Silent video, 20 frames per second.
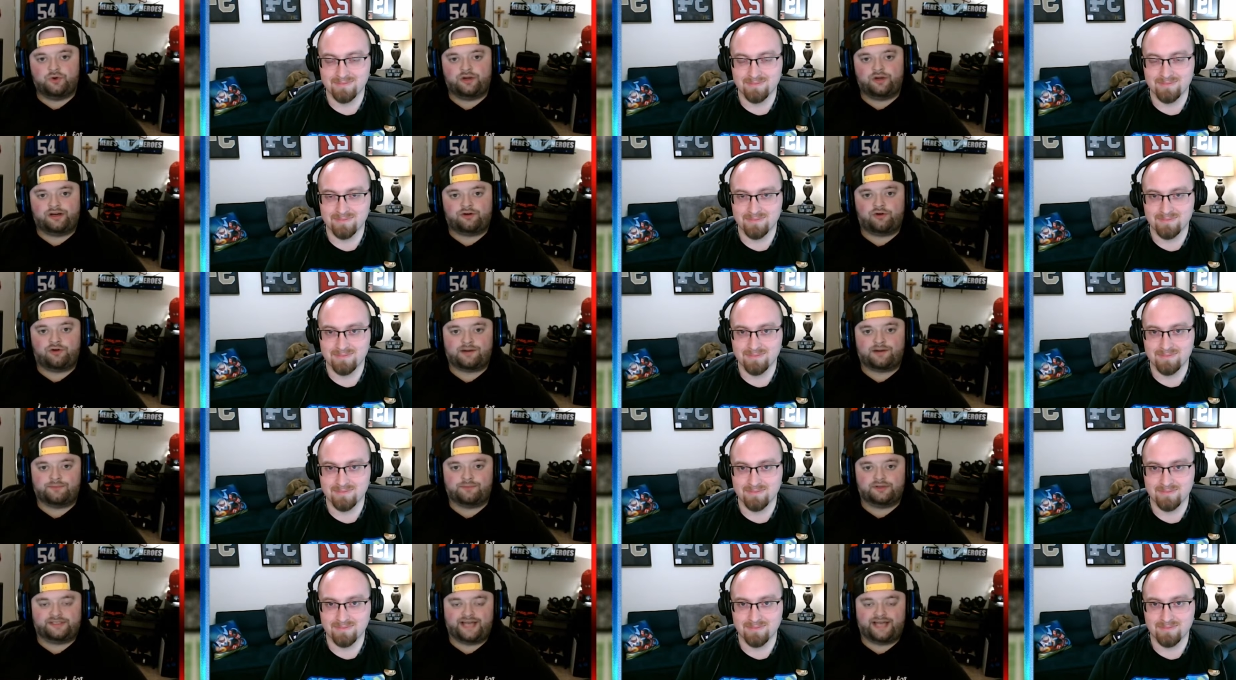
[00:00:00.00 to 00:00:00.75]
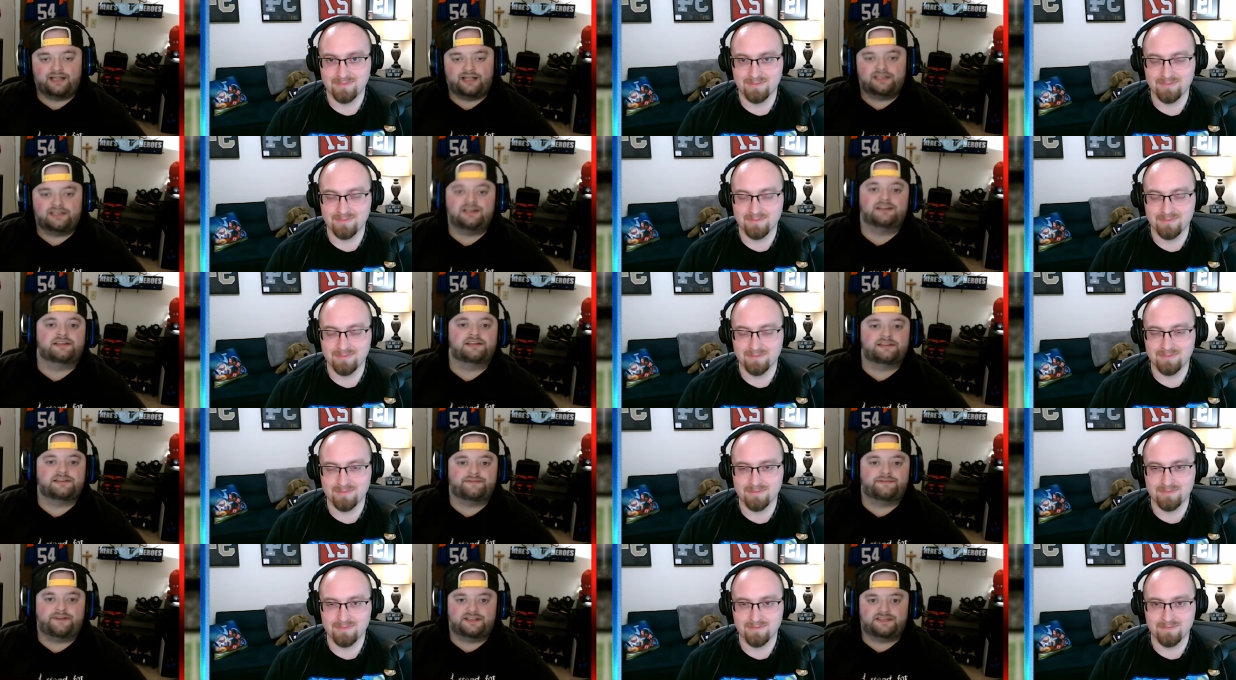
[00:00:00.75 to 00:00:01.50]
Speaker 1: incredible talent on the
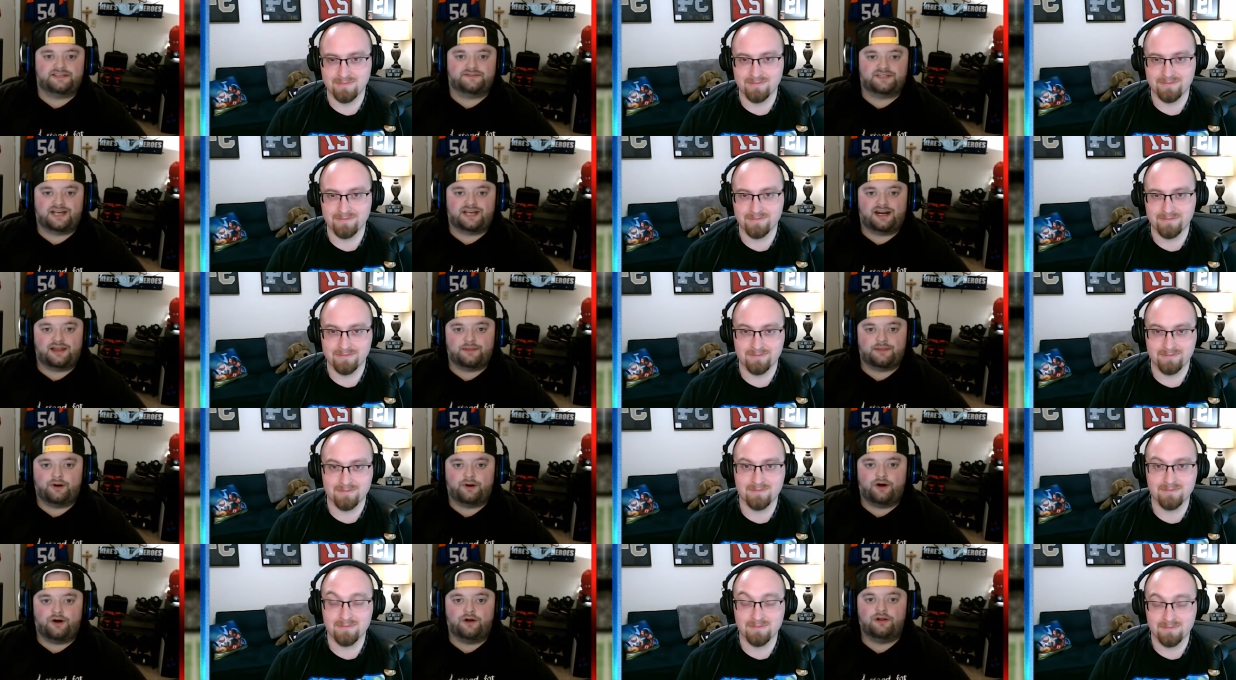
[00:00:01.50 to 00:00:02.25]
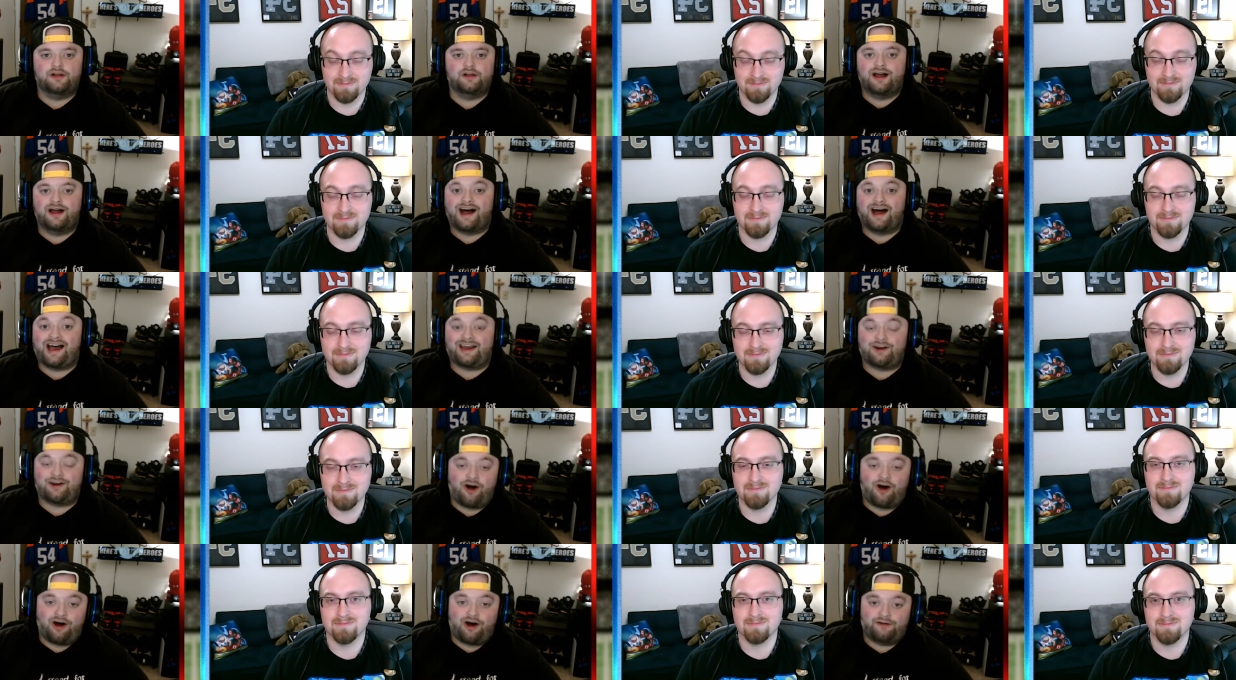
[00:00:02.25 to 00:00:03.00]
defensive side of the ball.
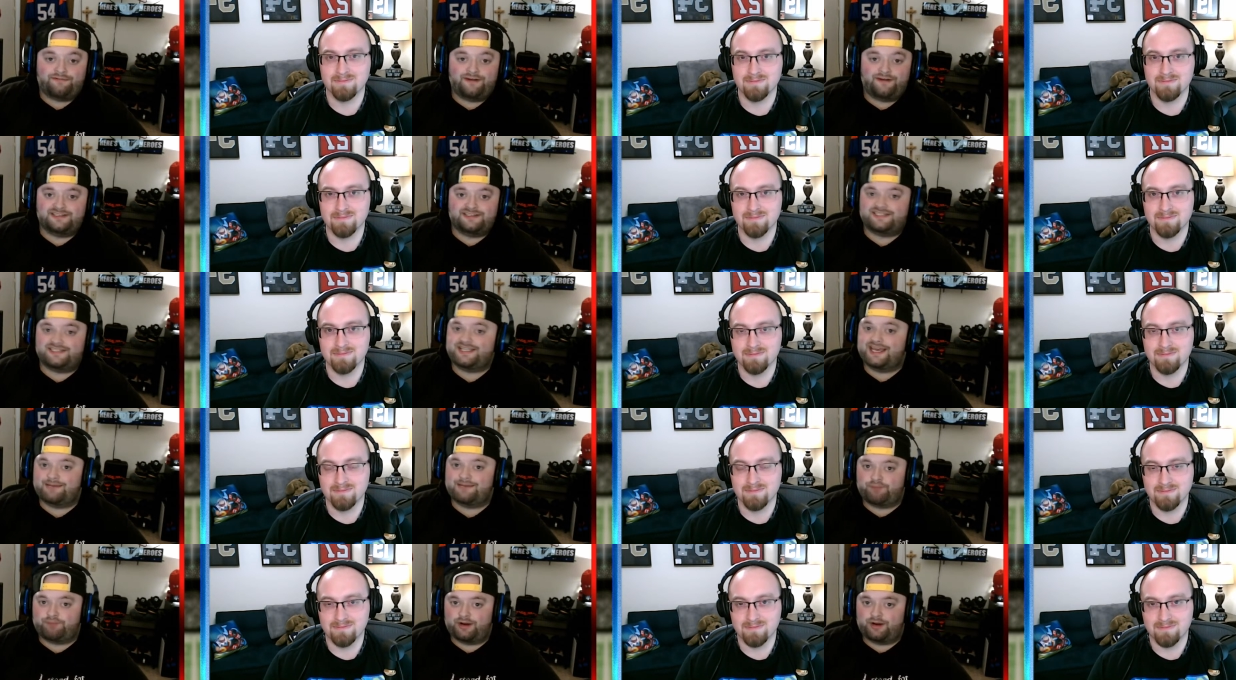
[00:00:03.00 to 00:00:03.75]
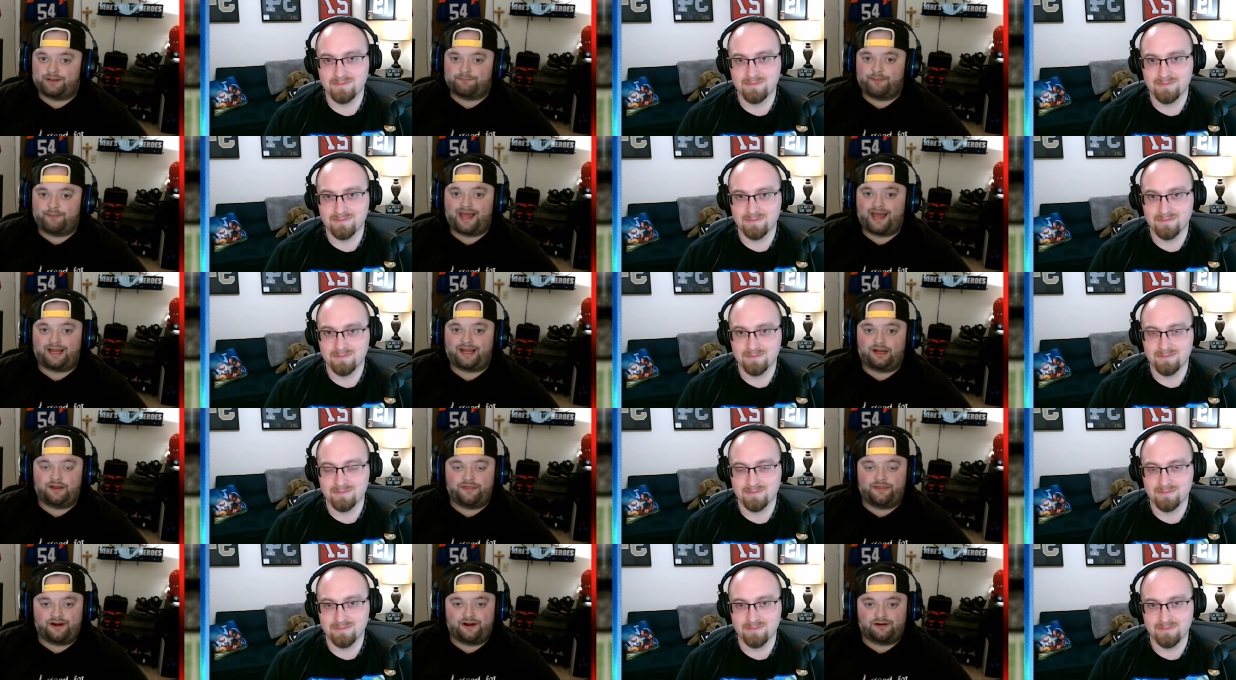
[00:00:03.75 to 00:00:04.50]
On offense, they bring back
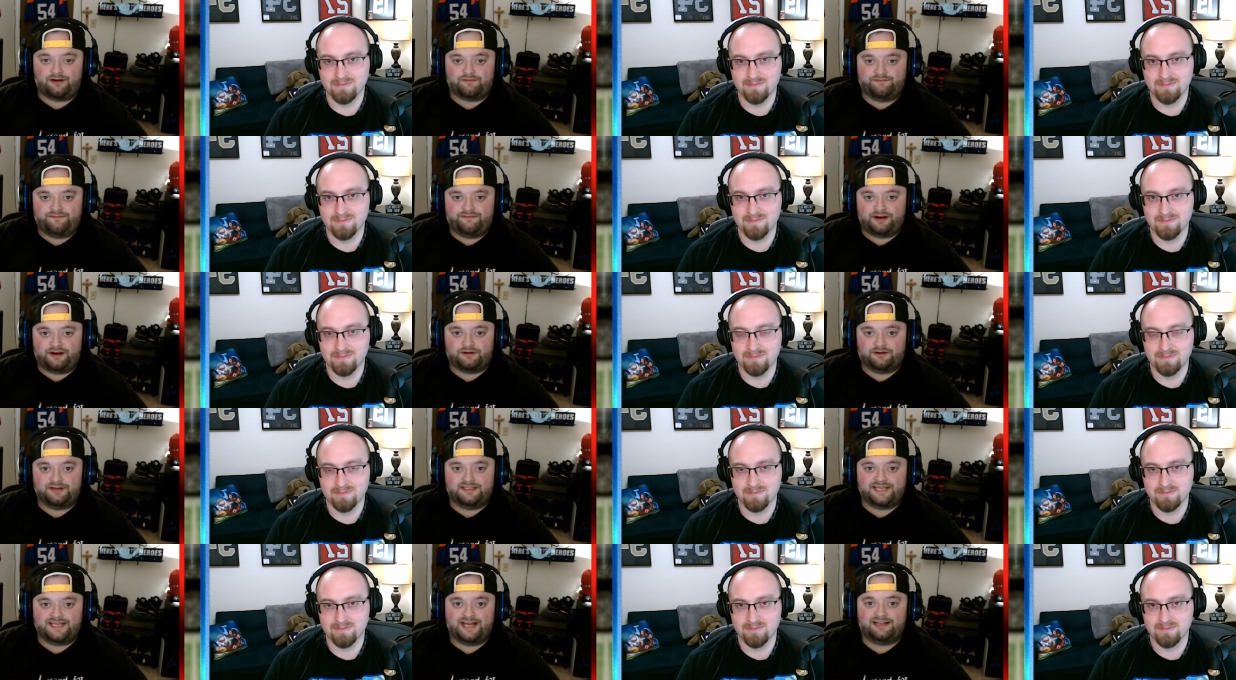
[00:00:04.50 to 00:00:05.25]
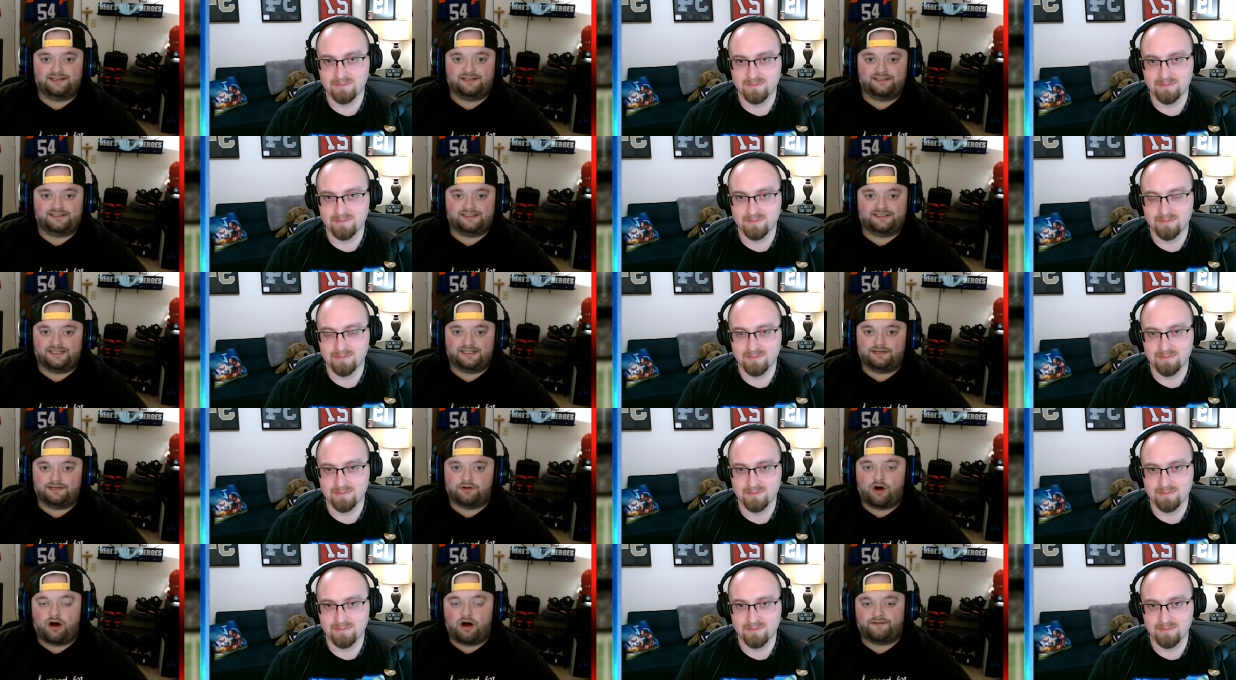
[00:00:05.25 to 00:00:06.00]
their very
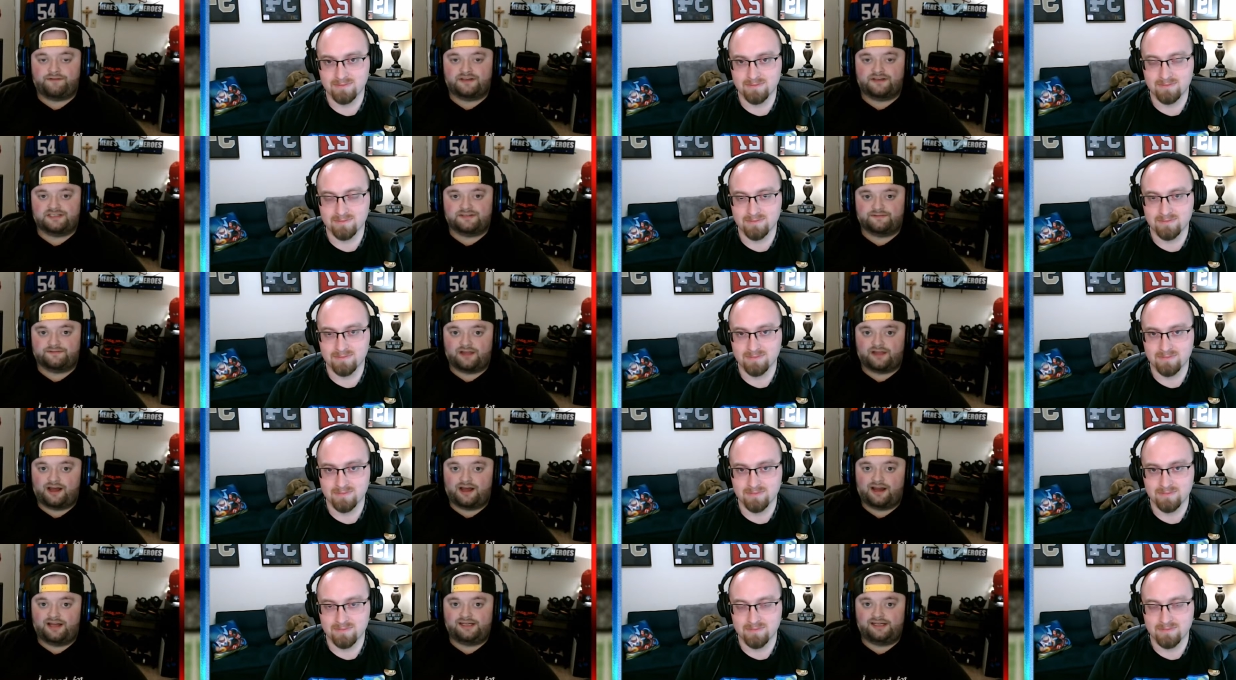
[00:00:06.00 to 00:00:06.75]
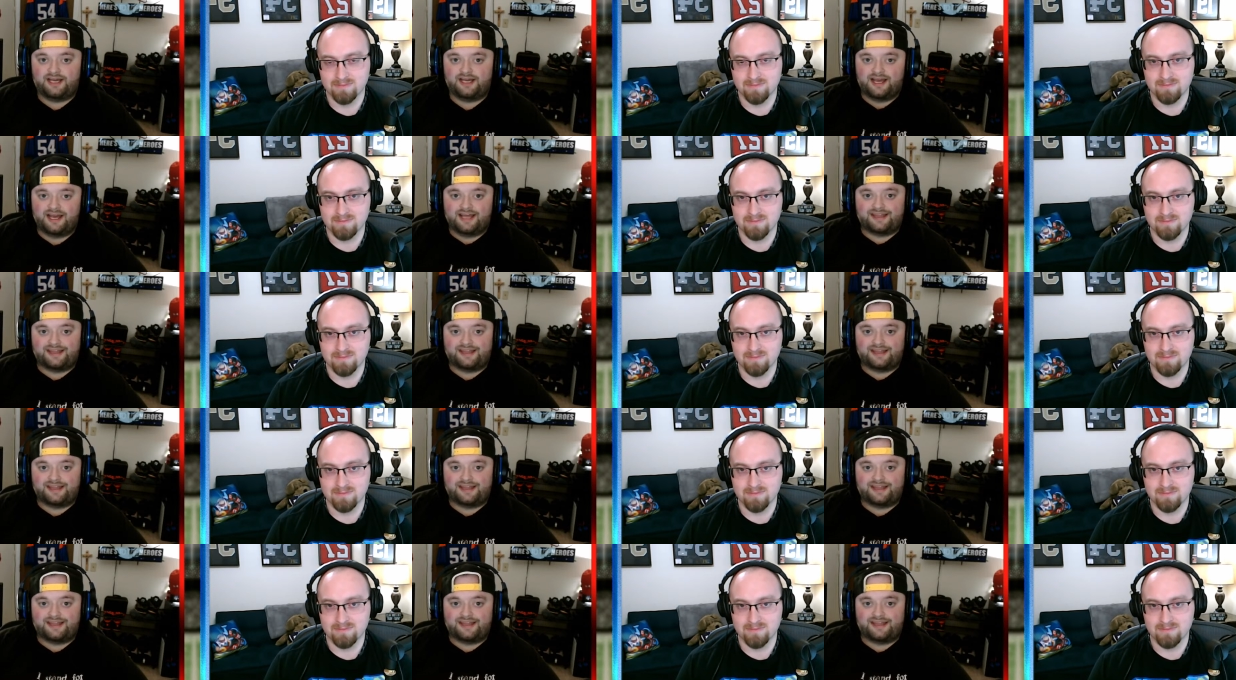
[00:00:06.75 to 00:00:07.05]
talented offensive line.